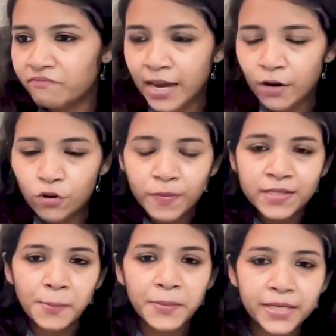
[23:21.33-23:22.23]
There could be
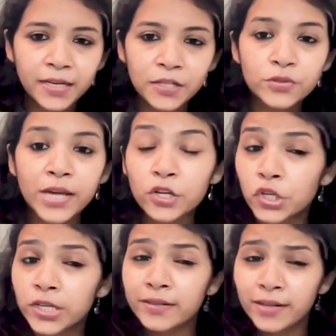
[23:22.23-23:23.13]
somebody else who's
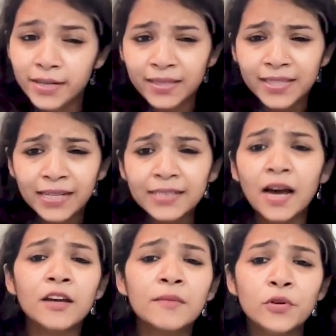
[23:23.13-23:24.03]
actually creating the
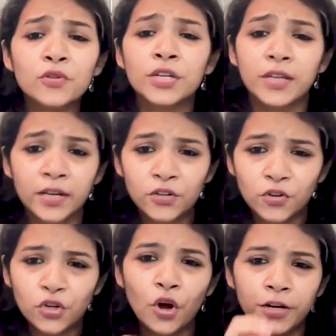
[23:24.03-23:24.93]
entire music, and
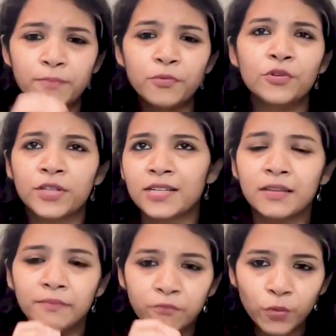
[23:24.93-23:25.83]
your inputs are
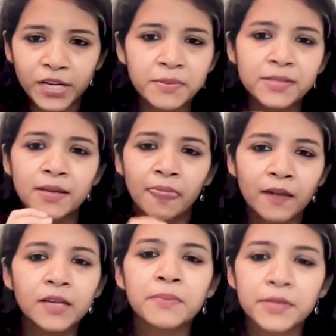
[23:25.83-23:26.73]
say 20%,
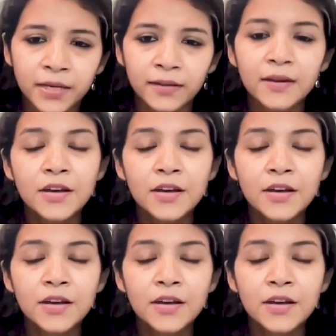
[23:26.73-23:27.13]
30%.